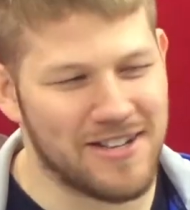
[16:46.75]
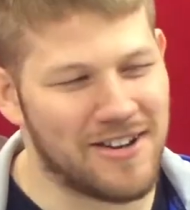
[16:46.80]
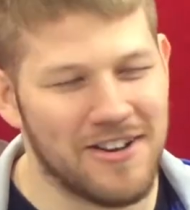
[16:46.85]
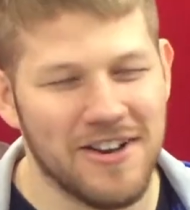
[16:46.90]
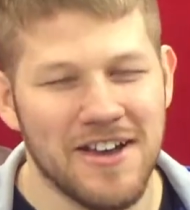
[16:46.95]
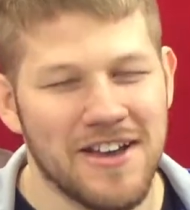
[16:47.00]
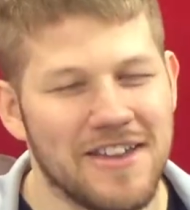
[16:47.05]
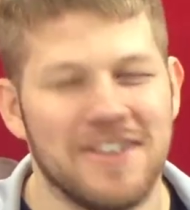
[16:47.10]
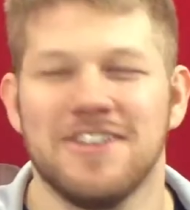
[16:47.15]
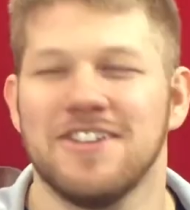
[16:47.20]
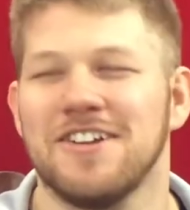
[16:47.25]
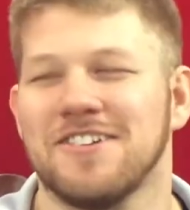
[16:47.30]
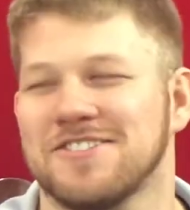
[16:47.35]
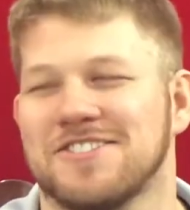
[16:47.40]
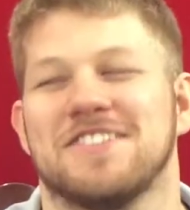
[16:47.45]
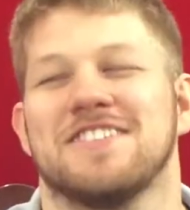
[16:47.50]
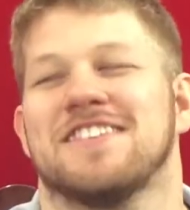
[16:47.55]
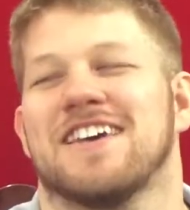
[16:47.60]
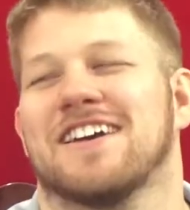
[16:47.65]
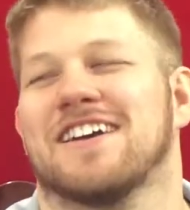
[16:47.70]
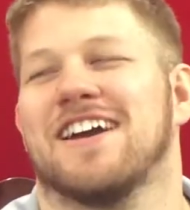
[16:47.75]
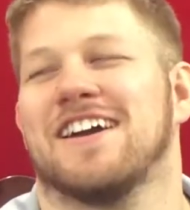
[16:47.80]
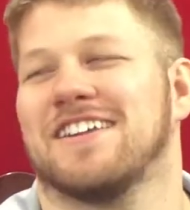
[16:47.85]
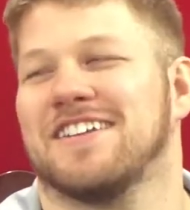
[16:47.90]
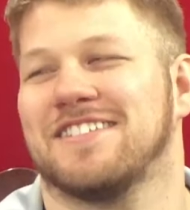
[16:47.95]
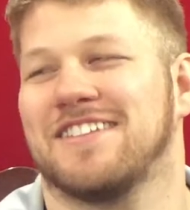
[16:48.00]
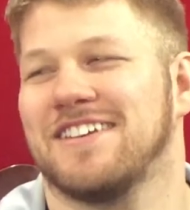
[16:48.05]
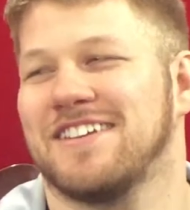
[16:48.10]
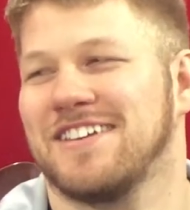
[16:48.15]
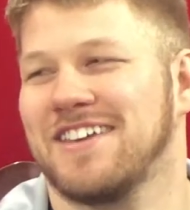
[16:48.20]
You know, you don't see that
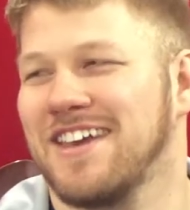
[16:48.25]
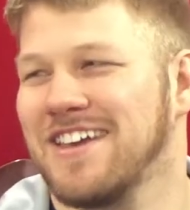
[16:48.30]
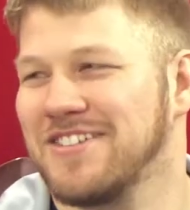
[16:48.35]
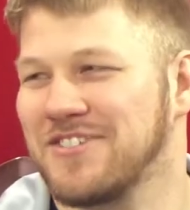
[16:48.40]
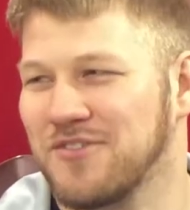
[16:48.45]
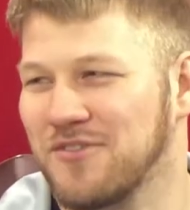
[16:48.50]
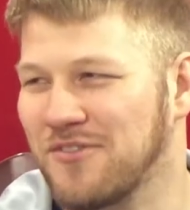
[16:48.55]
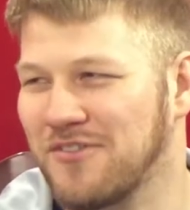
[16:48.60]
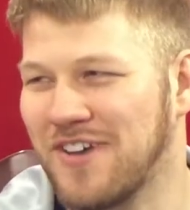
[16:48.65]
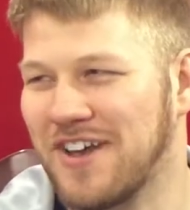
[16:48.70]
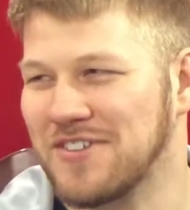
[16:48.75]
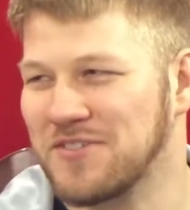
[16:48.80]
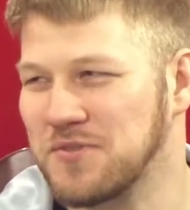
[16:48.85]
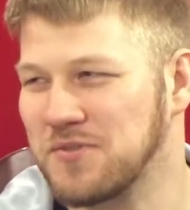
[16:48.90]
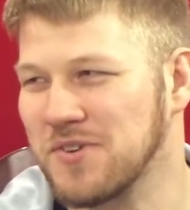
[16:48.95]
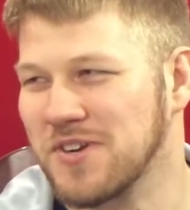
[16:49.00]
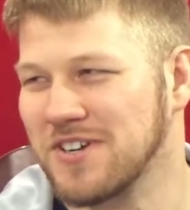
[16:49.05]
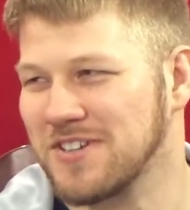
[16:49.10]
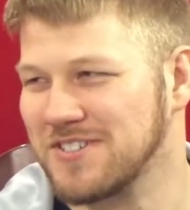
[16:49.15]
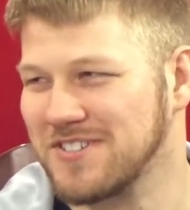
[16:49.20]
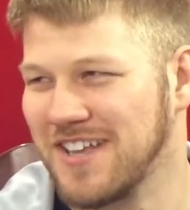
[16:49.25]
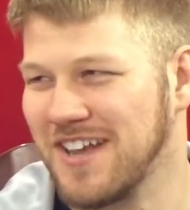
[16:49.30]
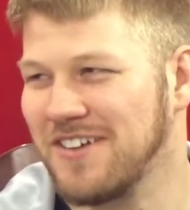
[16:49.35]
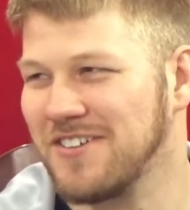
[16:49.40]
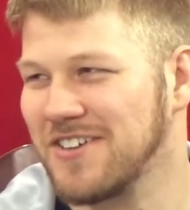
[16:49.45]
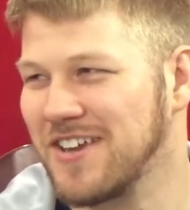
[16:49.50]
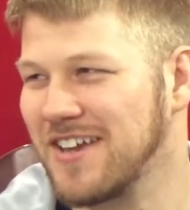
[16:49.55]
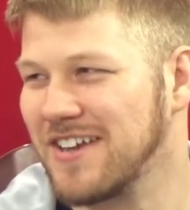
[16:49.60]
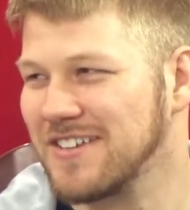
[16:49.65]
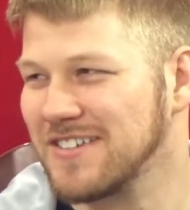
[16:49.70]
kind of dedication from fast food workers
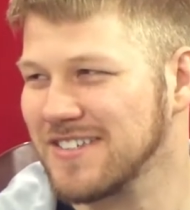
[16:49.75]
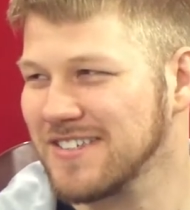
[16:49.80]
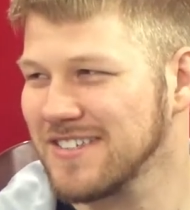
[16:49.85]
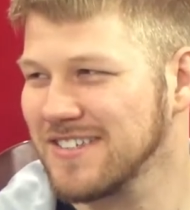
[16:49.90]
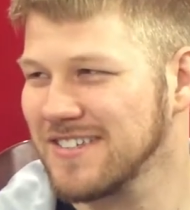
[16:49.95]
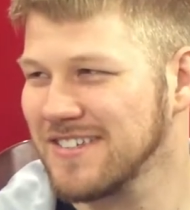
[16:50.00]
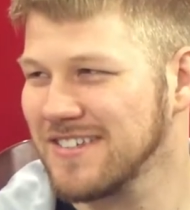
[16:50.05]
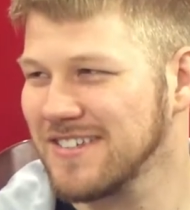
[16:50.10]
nowadays. No.